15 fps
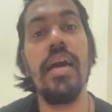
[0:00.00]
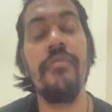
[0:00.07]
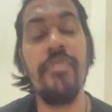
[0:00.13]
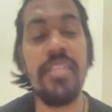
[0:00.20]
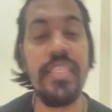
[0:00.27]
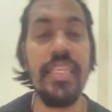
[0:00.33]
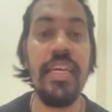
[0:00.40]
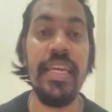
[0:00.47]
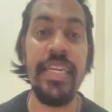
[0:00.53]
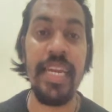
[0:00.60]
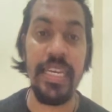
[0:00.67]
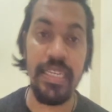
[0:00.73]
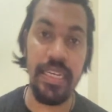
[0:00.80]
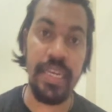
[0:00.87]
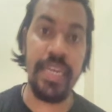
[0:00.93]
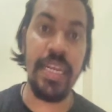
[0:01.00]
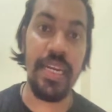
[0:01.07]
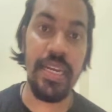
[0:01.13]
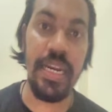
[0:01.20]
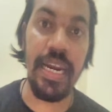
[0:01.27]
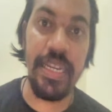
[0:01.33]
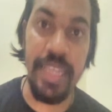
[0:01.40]
once they next
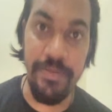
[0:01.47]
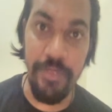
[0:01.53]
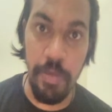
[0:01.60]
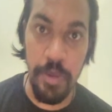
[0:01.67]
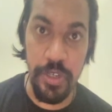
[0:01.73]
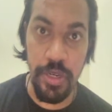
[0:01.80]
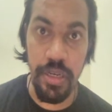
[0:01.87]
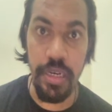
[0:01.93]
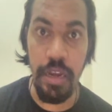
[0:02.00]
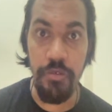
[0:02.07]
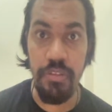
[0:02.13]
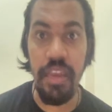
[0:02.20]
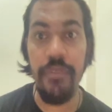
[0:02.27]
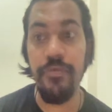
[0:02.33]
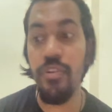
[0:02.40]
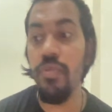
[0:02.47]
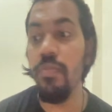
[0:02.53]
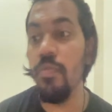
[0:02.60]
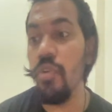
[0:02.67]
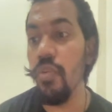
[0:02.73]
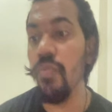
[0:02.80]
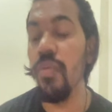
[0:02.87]
collect the information, now they have to
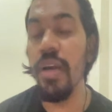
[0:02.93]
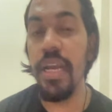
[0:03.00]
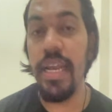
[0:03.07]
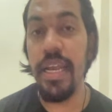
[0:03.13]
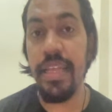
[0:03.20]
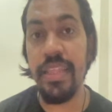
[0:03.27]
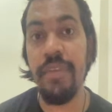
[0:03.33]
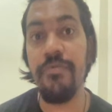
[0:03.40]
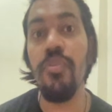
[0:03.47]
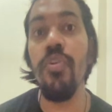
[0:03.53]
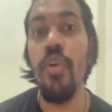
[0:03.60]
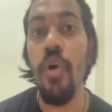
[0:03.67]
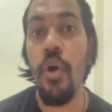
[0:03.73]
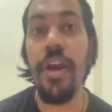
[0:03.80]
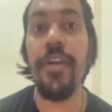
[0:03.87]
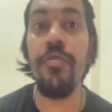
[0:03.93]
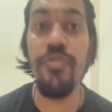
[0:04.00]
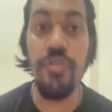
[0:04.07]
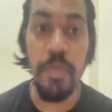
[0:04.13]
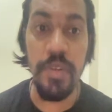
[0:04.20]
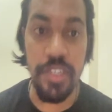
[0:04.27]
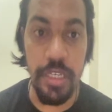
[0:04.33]
move, they have to log into
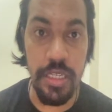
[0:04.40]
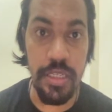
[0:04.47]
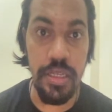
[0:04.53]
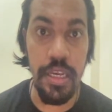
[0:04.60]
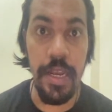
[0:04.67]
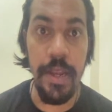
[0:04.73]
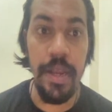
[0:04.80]
those machines.